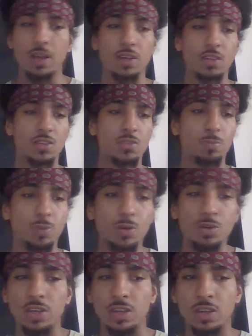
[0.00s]
is
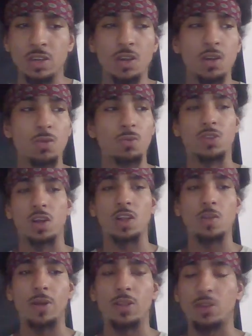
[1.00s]
Buddha was all
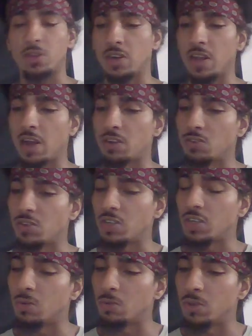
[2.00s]
about learning how to
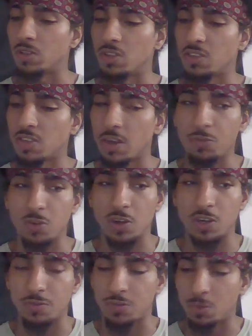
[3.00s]
deal with the
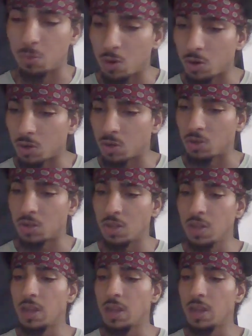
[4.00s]
suffering of the world.